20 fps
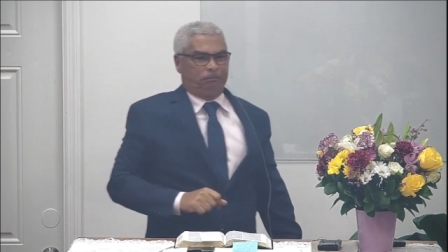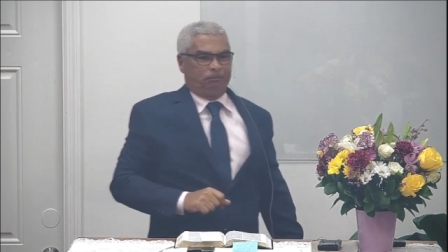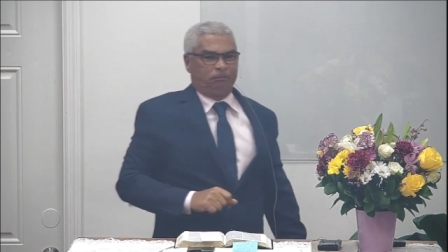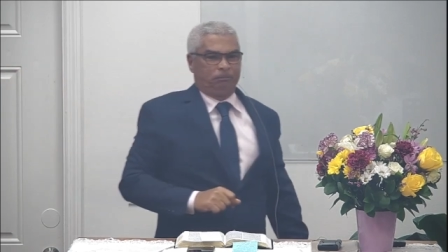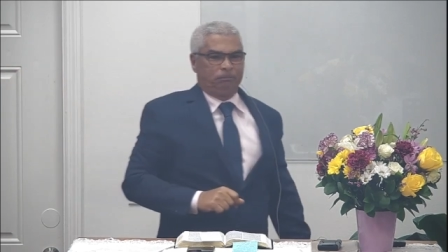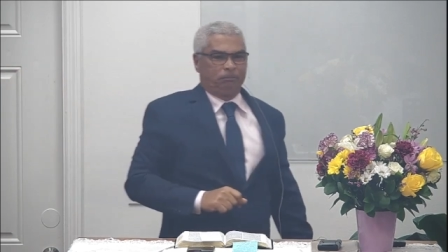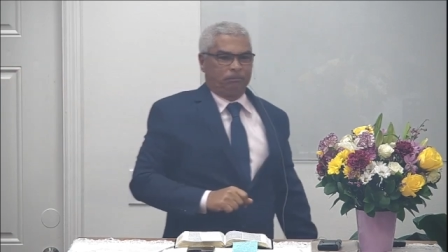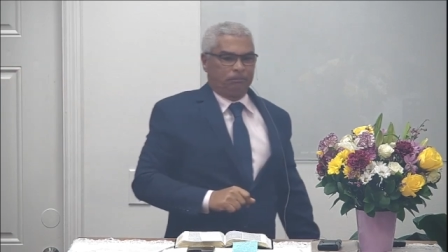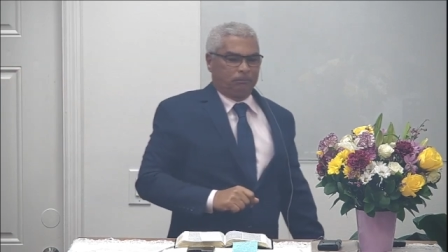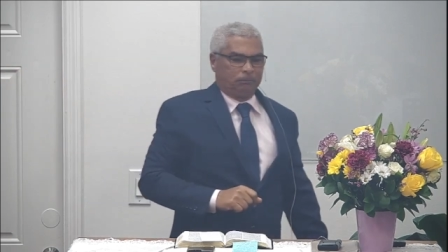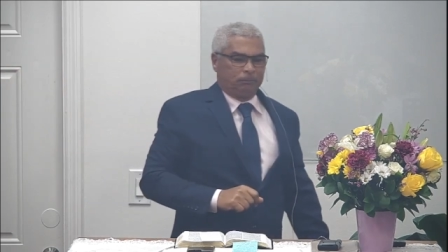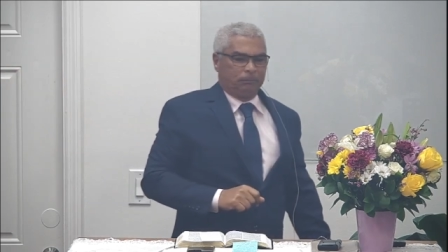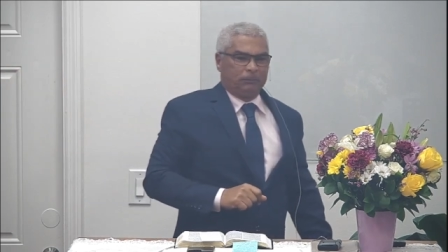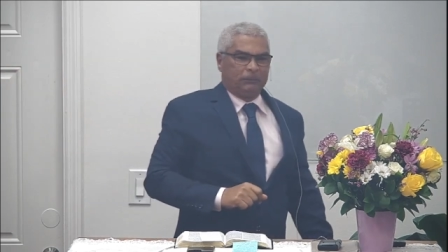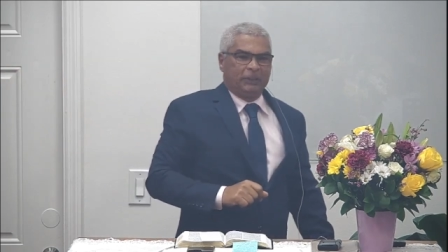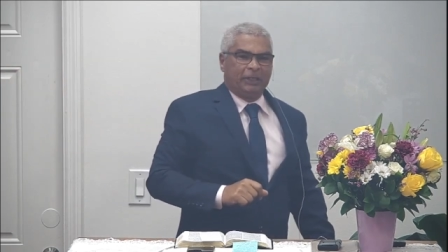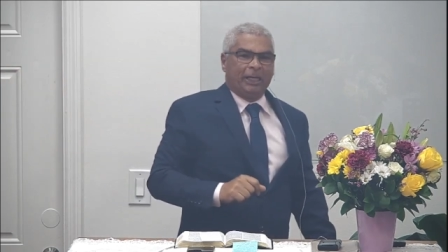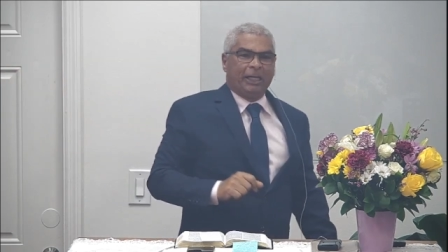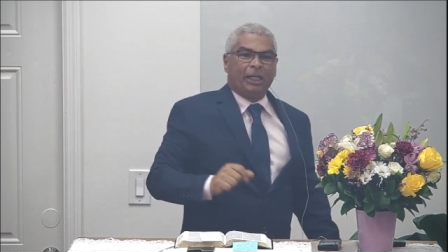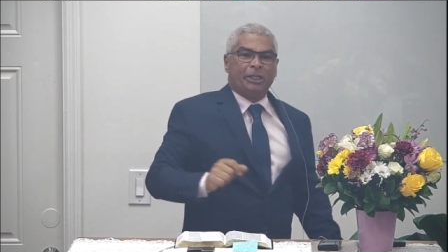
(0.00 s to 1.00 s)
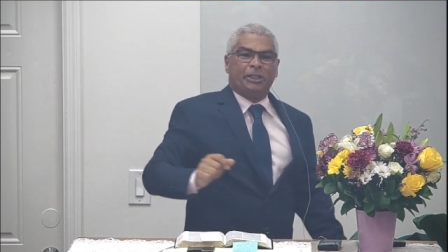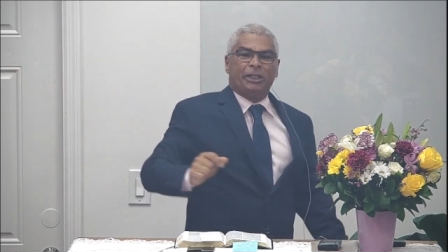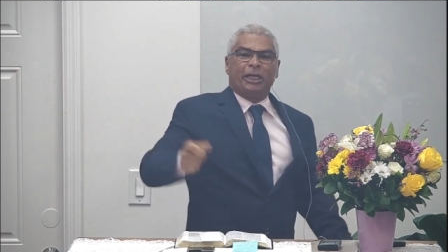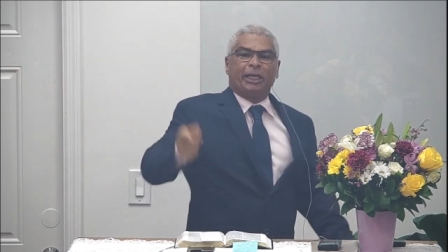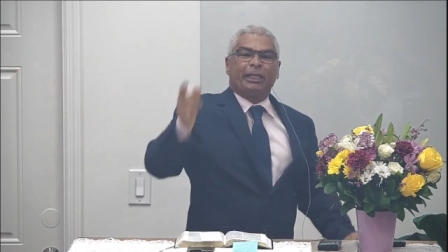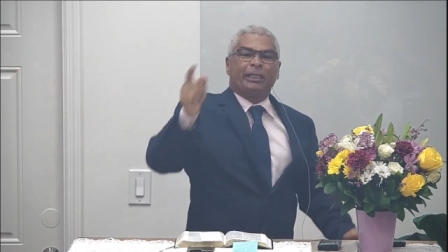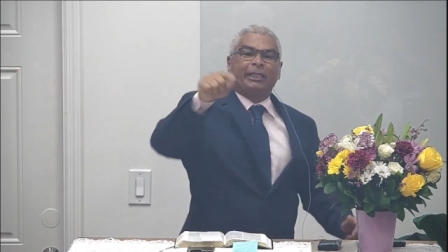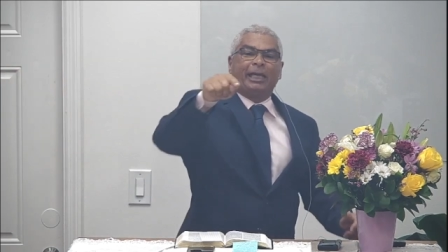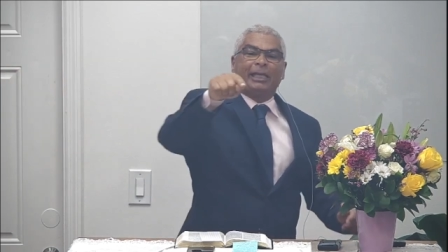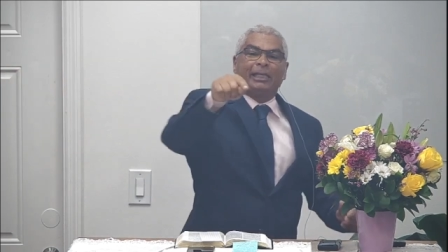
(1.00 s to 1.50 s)
us of
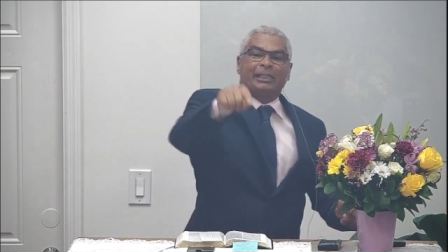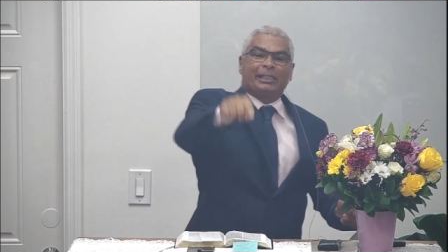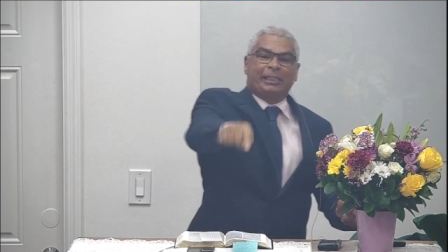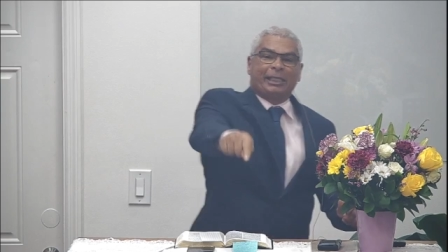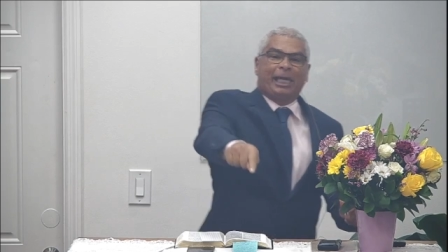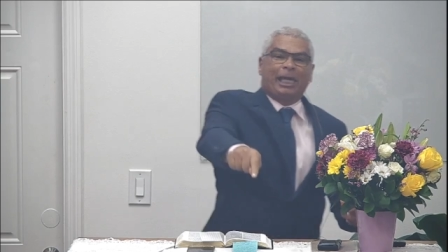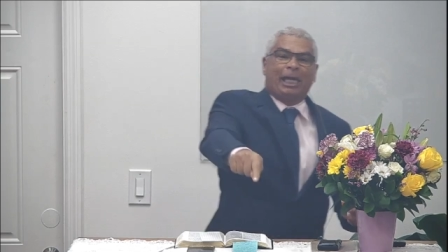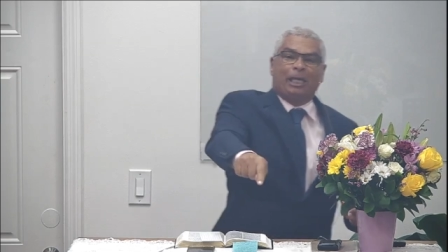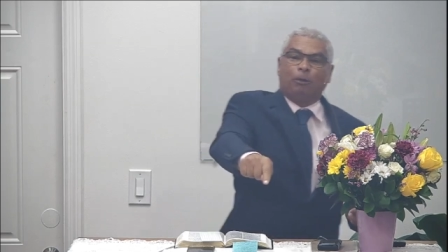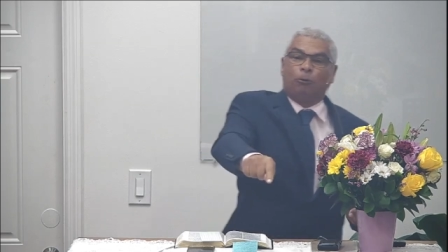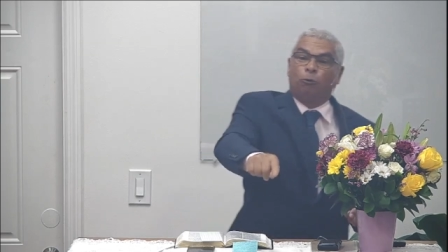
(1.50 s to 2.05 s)
all our sins.